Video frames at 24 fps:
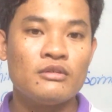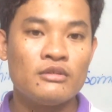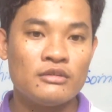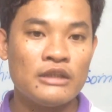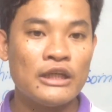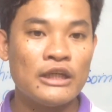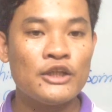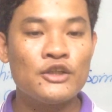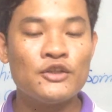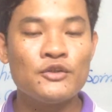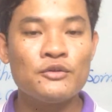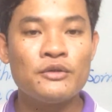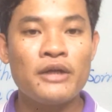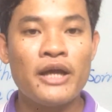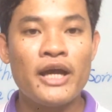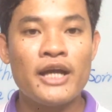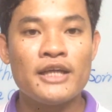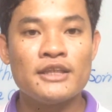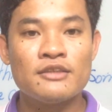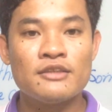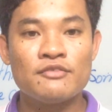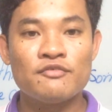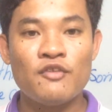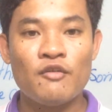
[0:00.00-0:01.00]
thank you
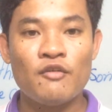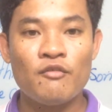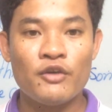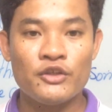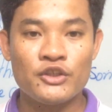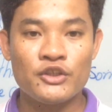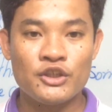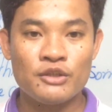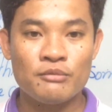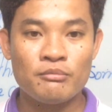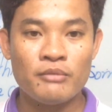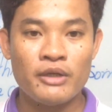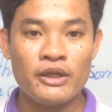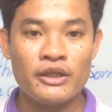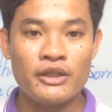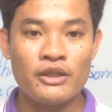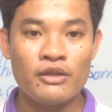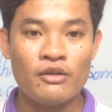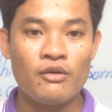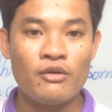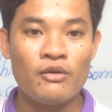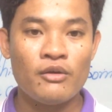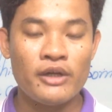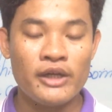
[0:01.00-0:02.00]
guys for watching my
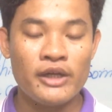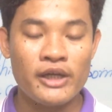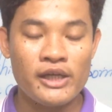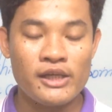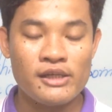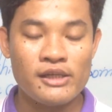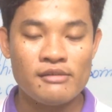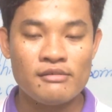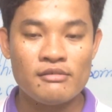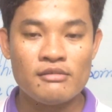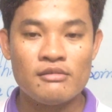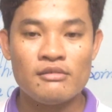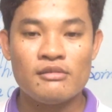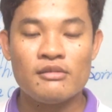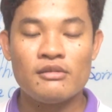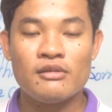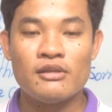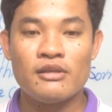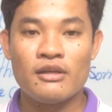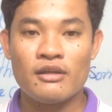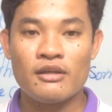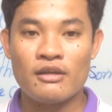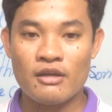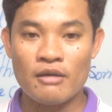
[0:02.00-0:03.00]
video again.
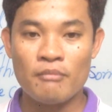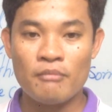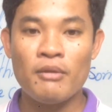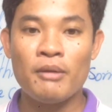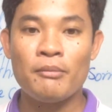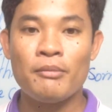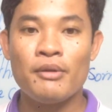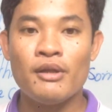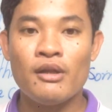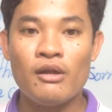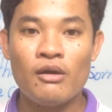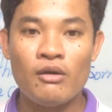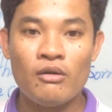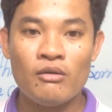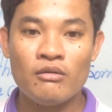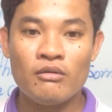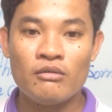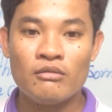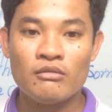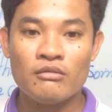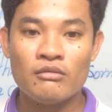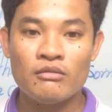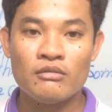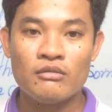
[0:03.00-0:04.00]
Comment
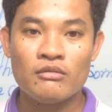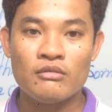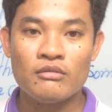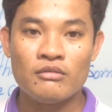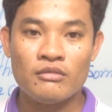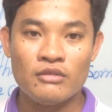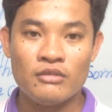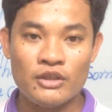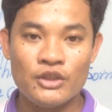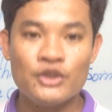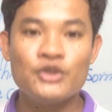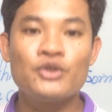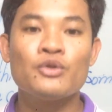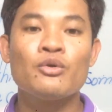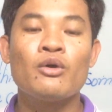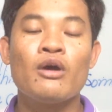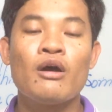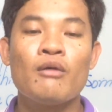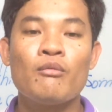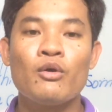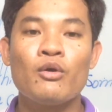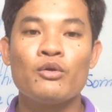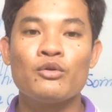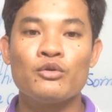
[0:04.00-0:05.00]
below if you
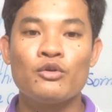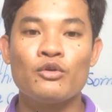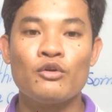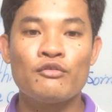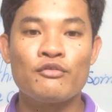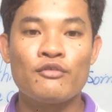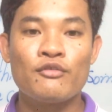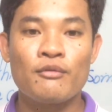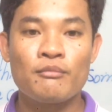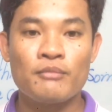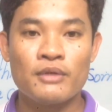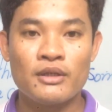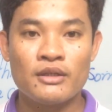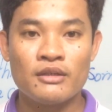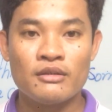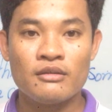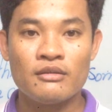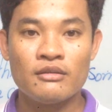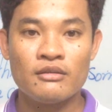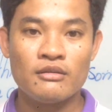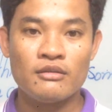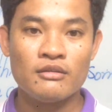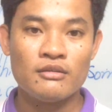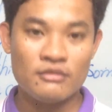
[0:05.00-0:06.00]
all want to know from me.
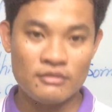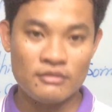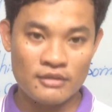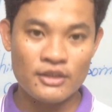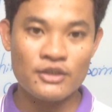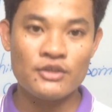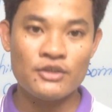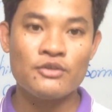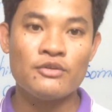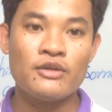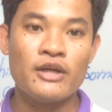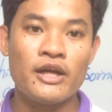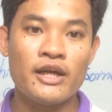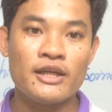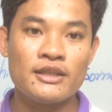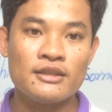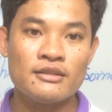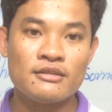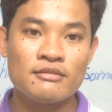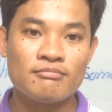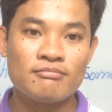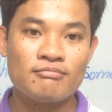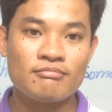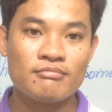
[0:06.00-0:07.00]
Thank you guys.